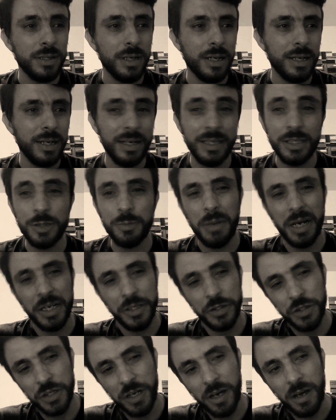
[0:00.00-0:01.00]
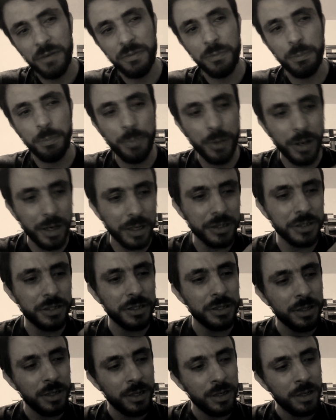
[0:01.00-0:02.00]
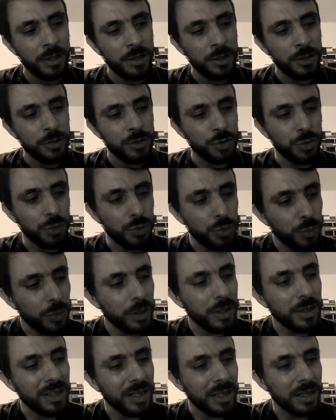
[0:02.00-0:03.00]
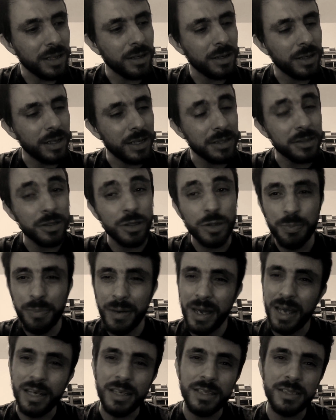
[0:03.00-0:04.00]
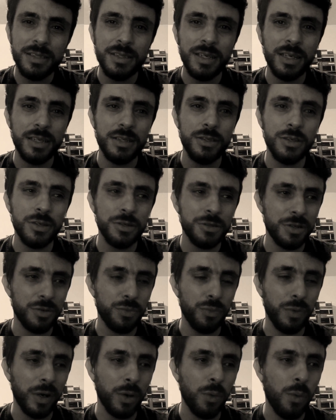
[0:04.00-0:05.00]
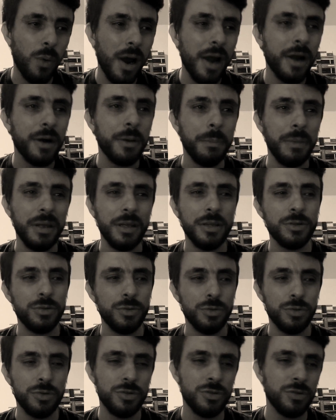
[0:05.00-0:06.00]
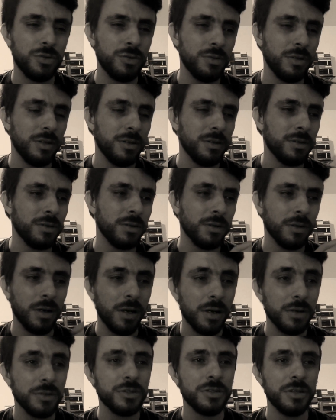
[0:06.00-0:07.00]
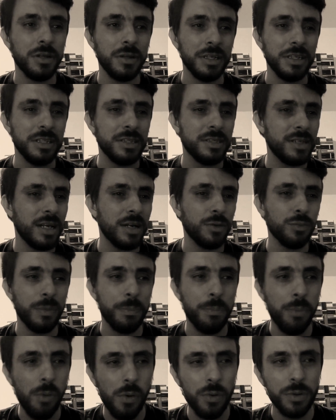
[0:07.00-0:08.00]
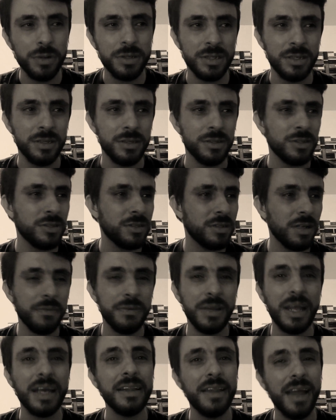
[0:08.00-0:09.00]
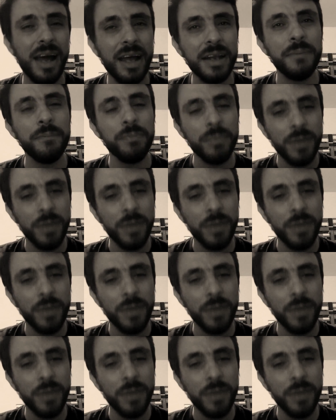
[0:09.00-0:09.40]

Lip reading: It is my job, but to do it in a space that doesn't require me to constantly send reports and stuff like that,